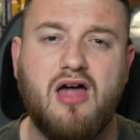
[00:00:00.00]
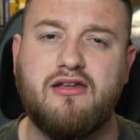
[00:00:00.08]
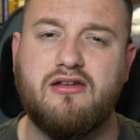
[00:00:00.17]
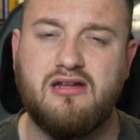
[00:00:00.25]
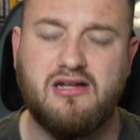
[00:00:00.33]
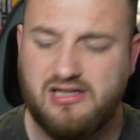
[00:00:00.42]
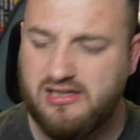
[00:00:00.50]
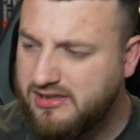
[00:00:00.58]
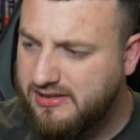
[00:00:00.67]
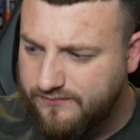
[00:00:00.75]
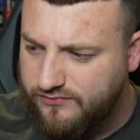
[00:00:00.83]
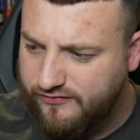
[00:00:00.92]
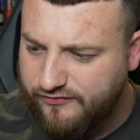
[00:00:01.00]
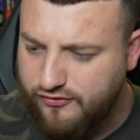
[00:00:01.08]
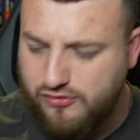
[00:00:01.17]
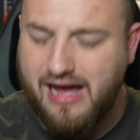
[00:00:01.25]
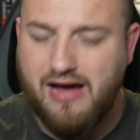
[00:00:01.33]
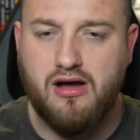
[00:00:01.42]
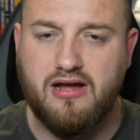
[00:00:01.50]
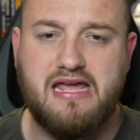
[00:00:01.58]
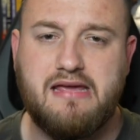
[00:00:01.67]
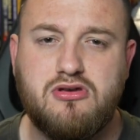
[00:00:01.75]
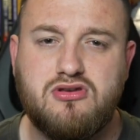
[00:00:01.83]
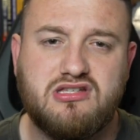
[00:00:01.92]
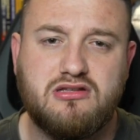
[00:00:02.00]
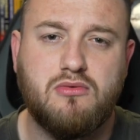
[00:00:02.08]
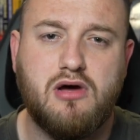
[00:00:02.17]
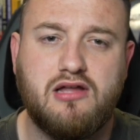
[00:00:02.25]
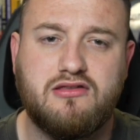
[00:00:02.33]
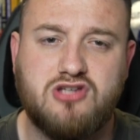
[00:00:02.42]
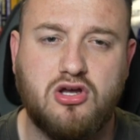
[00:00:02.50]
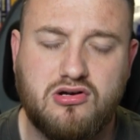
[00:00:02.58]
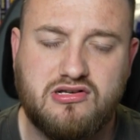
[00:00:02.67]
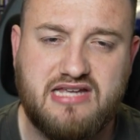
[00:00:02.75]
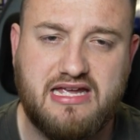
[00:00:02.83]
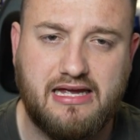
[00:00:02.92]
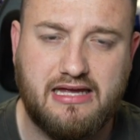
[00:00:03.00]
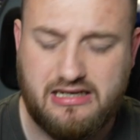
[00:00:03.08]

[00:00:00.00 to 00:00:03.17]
And throughout, I keep using the word toxic.